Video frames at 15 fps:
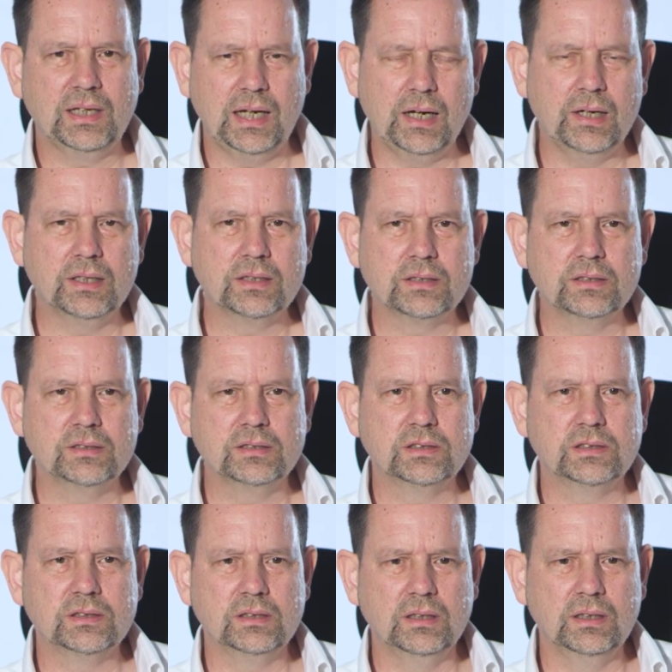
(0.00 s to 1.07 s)

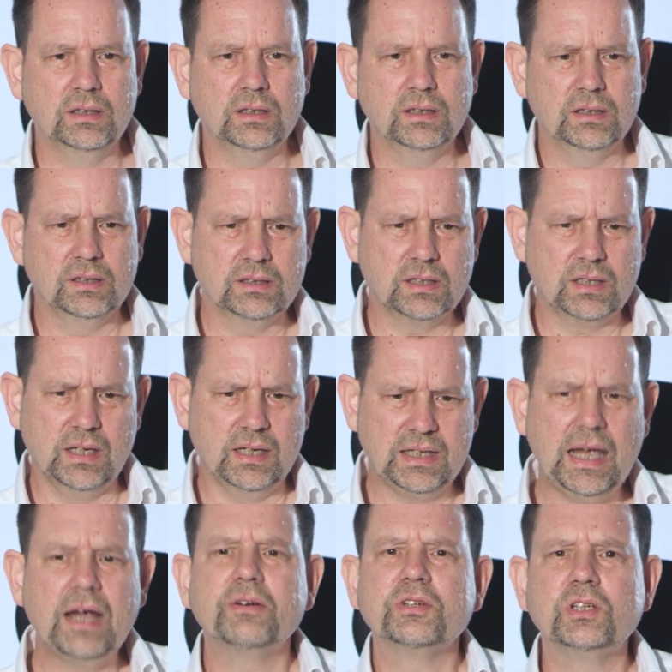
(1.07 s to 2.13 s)

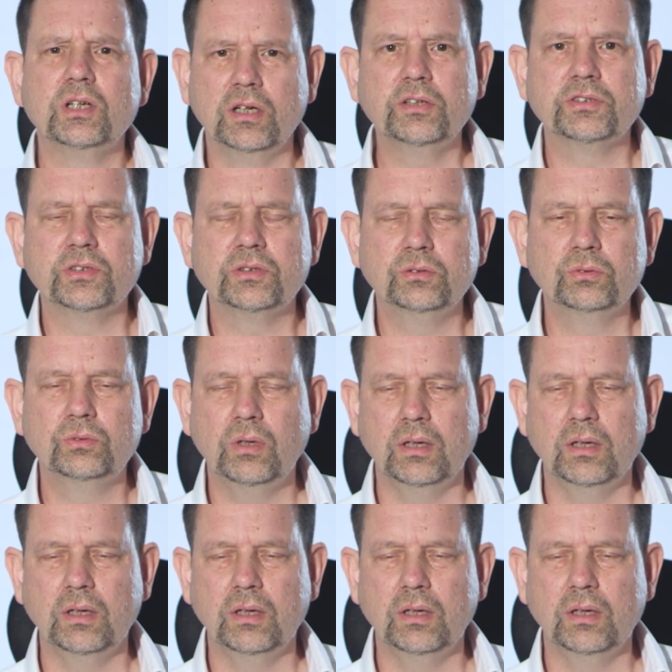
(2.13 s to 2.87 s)
characterological